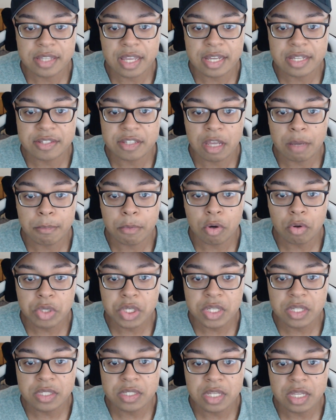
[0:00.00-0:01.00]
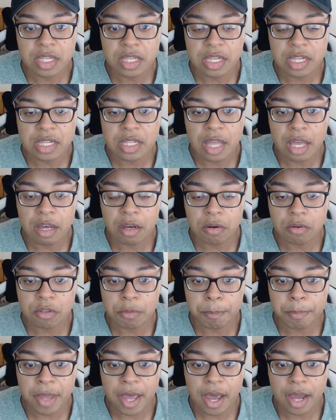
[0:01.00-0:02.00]
as the emotions he
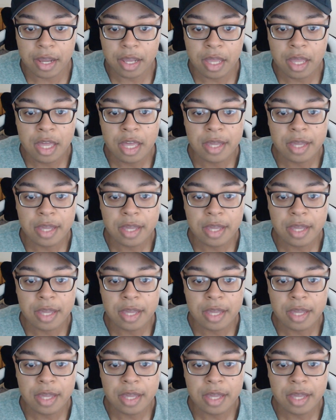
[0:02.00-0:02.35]
held back